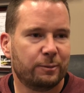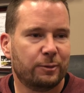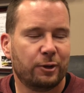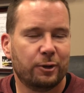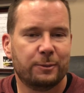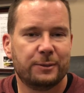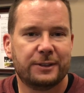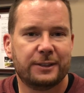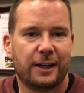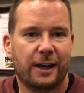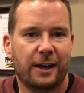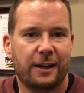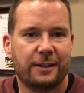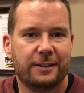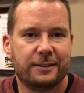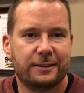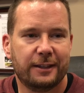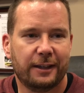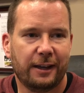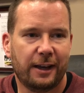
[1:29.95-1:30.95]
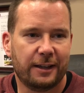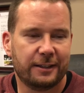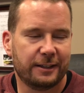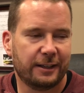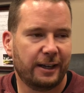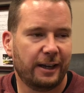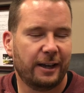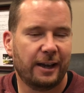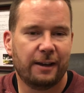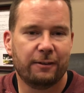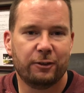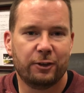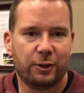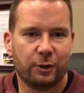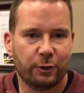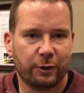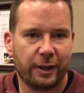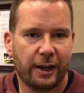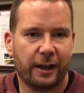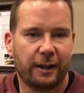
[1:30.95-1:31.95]
pull them aside and say, guys, I can't have you
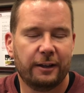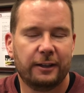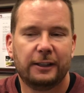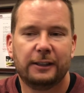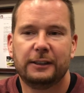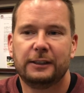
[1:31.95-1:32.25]
doing that.